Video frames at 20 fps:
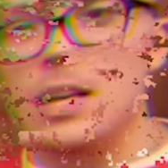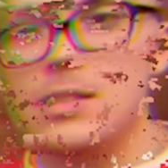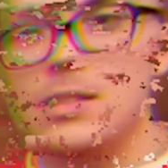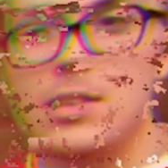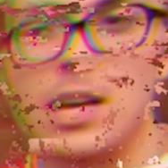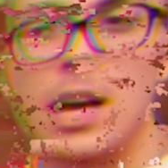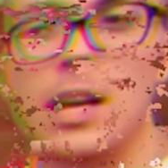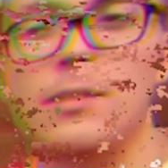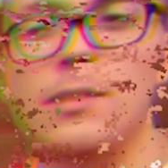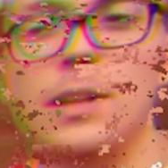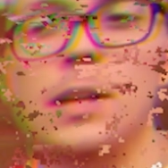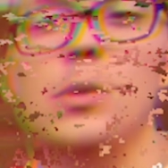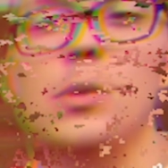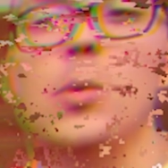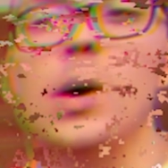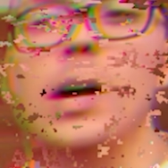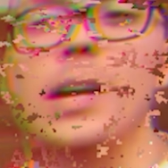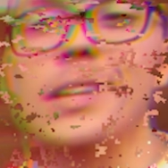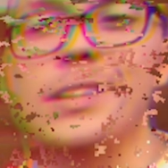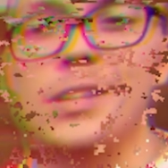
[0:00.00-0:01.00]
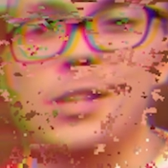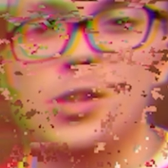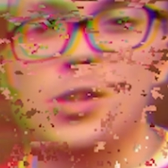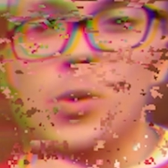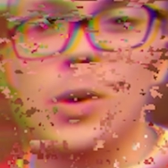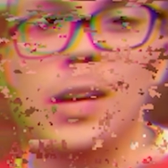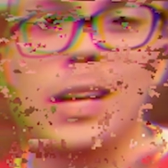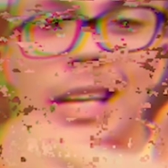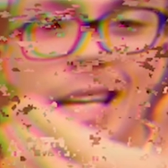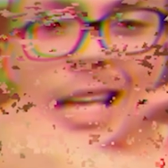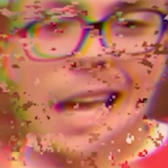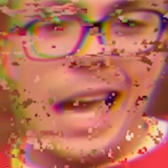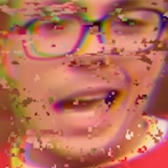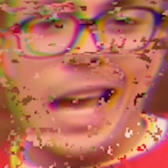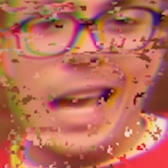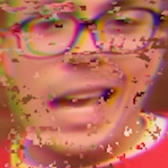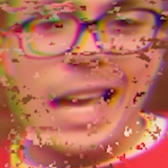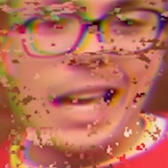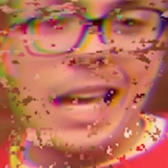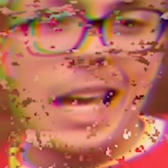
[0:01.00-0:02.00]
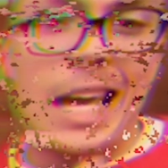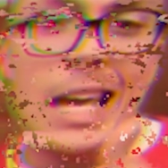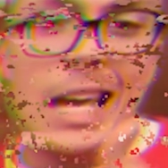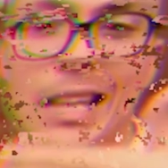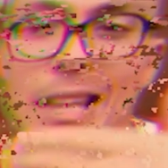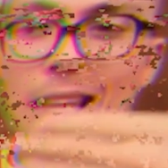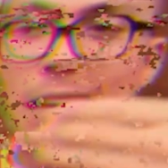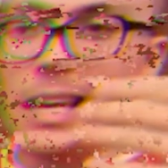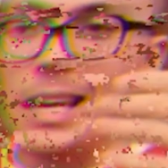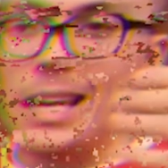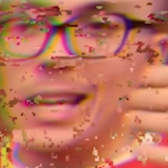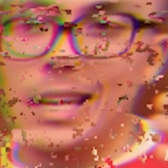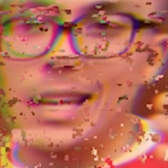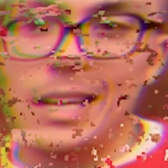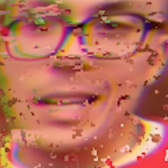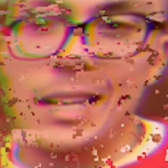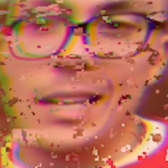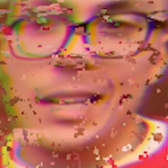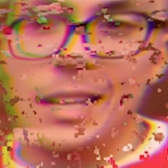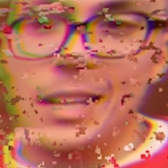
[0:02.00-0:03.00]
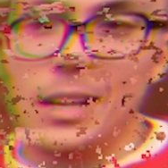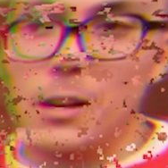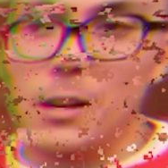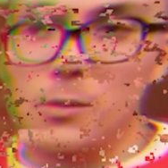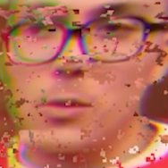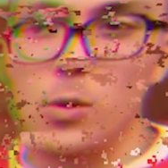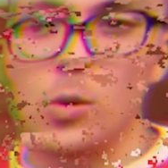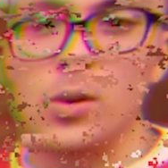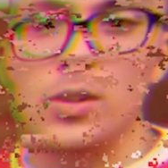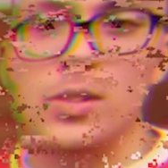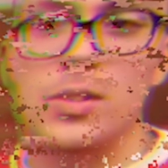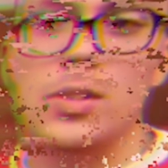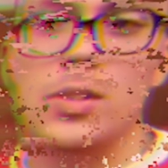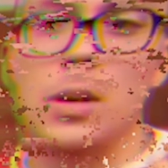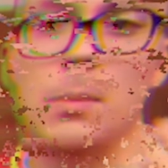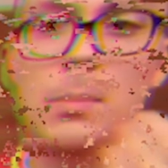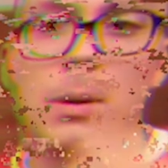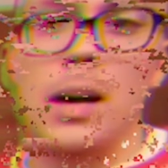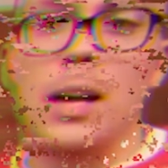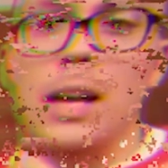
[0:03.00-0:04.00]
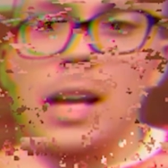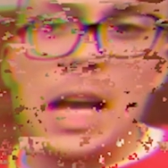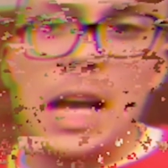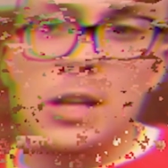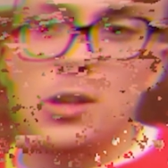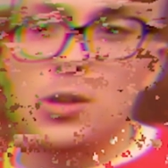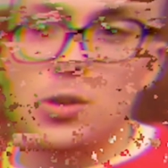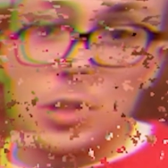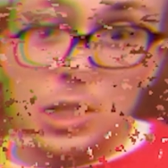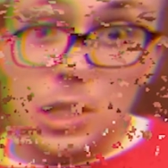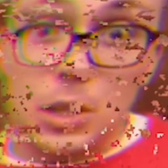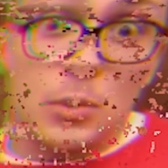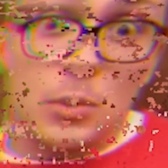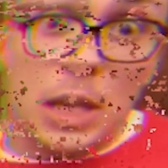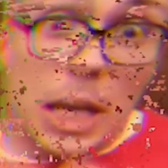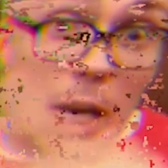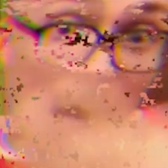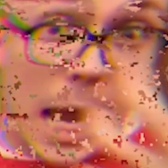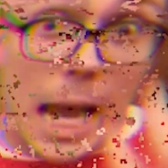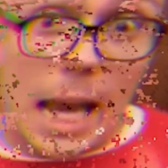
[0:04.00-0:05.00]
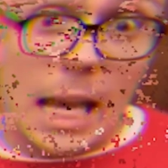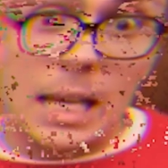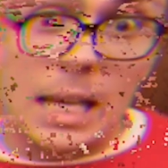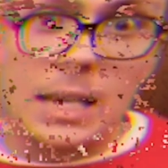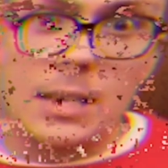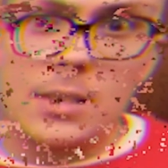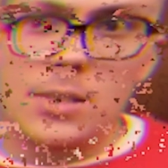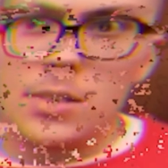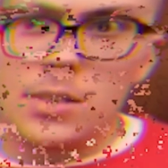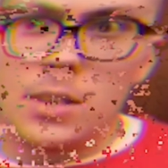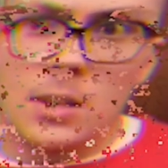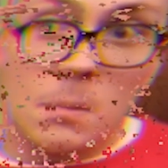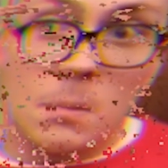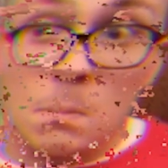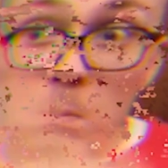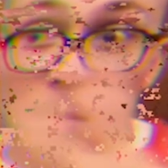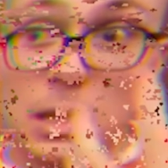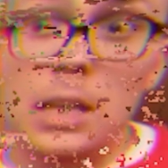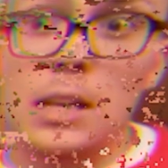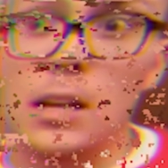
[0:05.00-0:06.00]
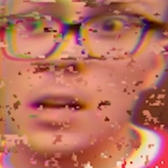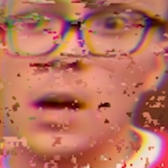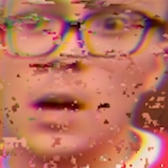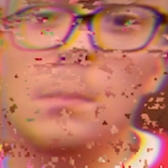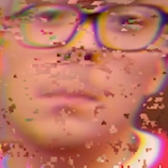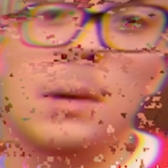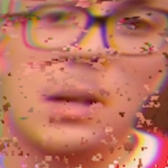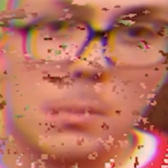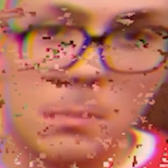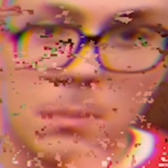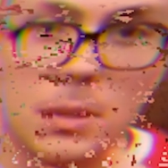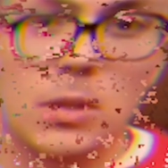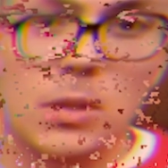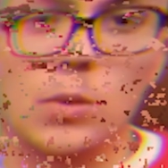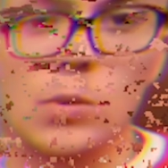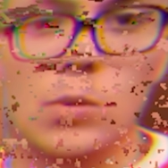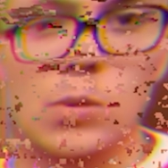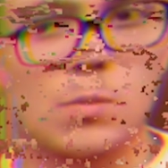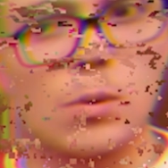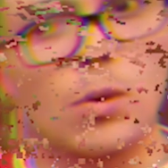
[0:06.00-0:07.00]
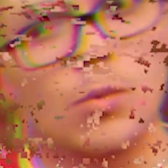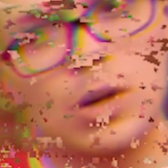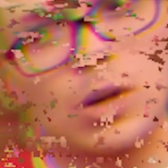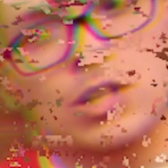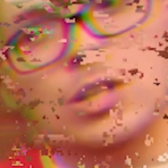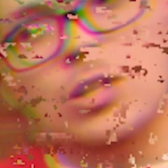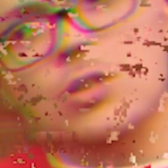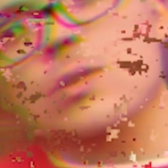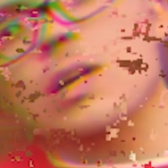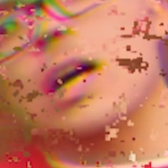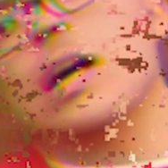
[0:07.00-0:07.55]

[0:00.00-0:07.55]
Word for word: It's kind of like wanting to join a gang and then of course, upon entry, you get hazed and beaten up and abused, but once you